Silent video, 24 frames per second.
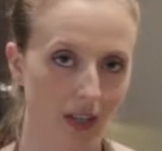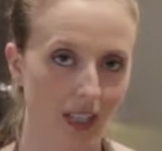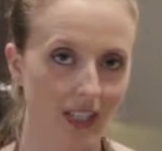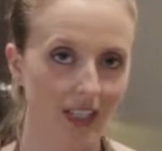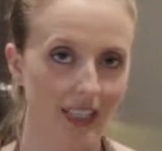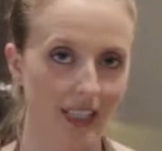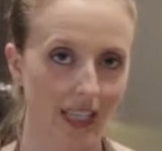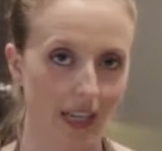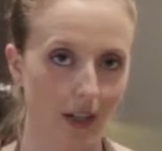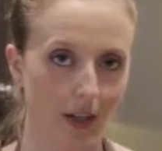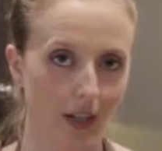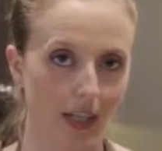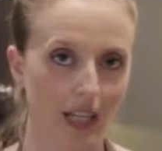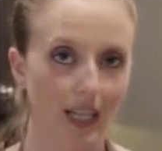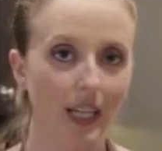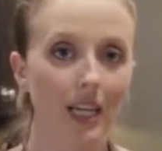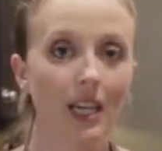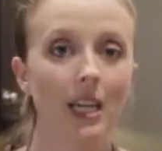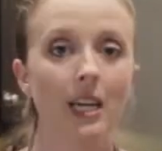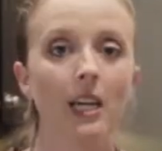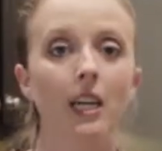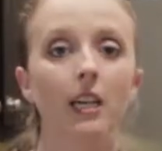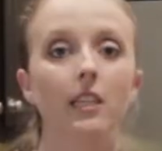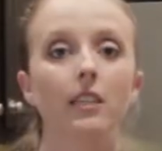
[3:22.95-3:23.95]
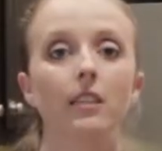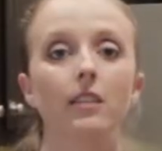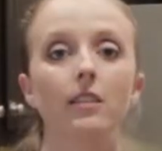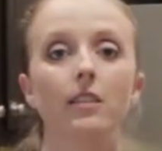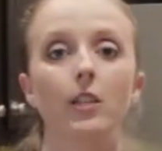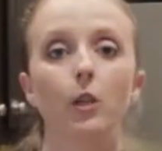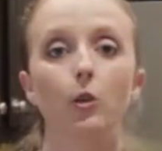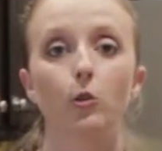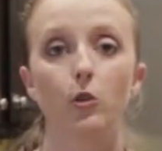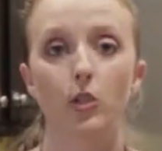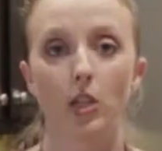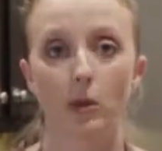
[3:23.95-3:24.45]
the dairy.
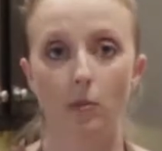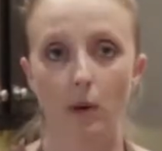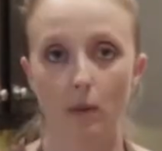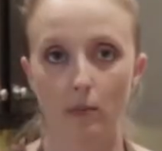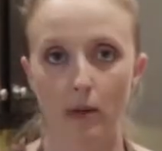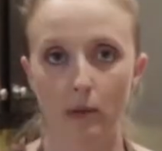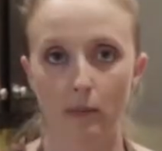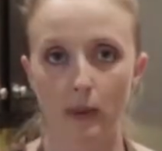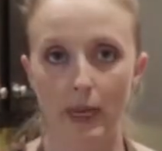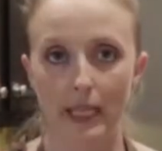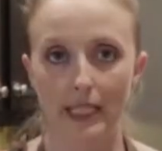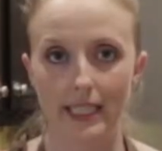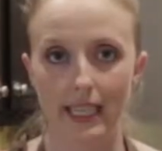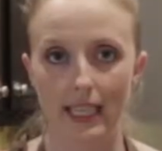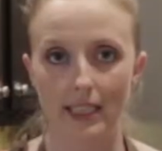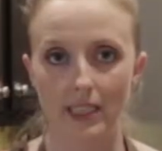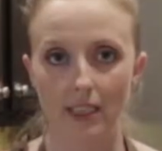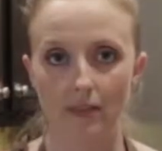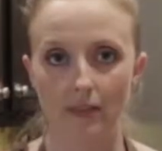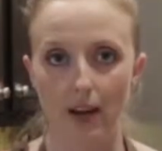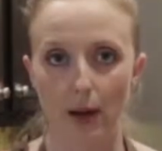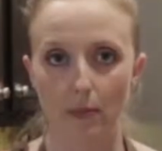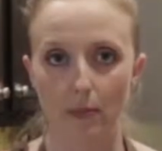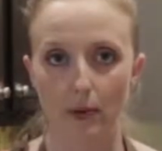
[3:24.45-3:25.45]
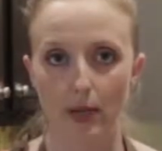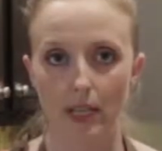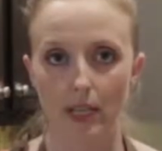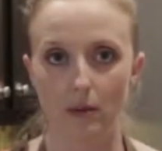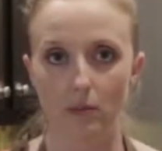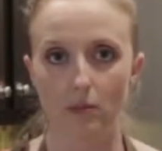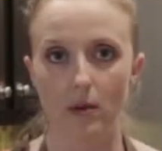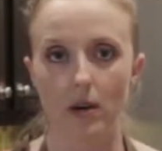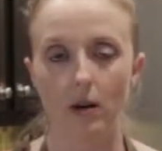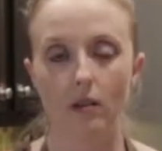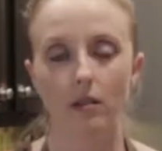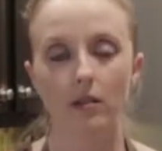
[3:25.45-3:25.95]
Usually pumpkin pie takes evaporated
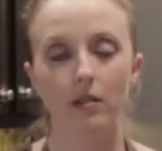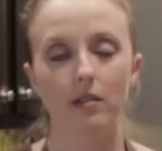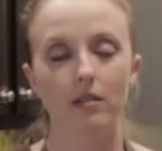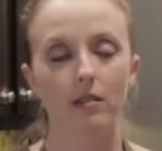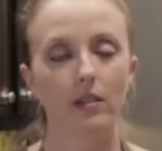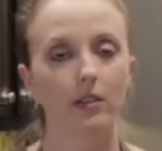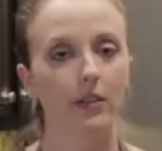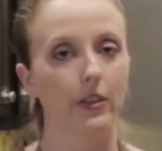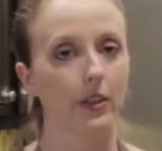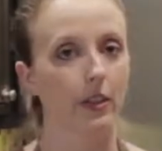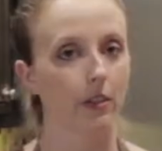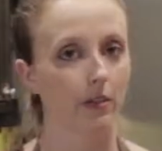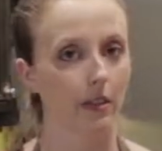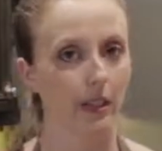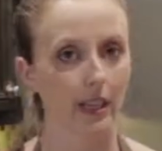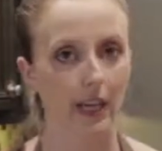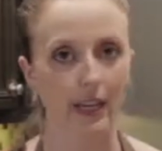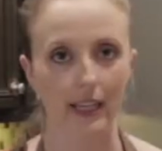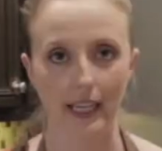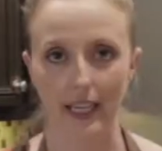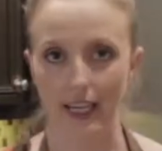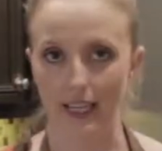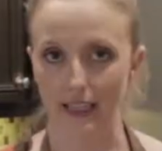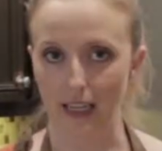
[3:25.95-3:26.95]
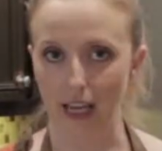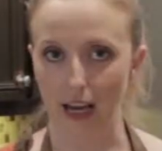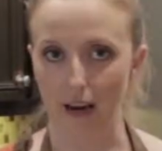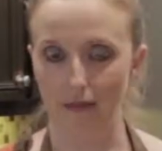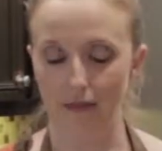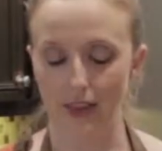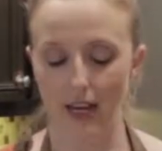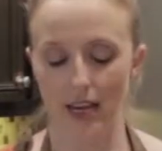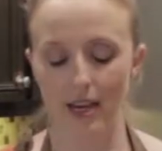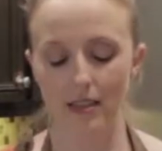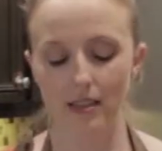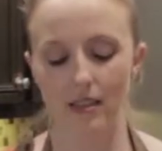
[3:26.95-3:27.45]
milk. Clearly I can't have
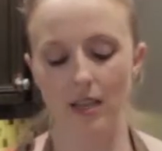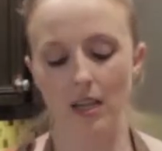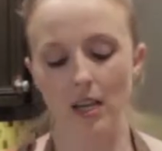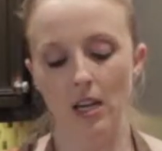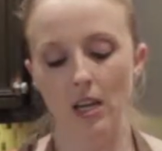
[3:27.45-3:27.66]
that,